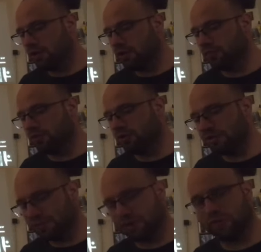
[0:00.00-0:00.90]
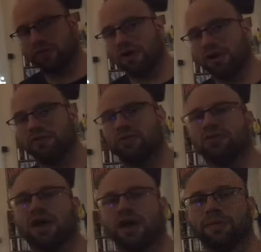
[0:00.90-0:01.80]
listen to the song a few
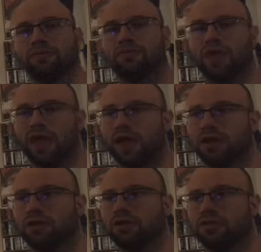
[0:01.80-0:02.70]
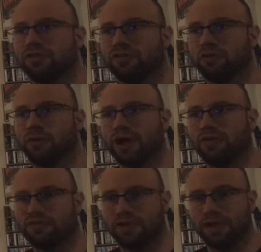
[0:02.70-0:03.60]
times and listen to what I've
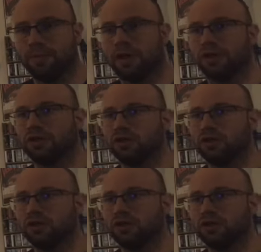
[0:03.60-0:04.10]
said about it,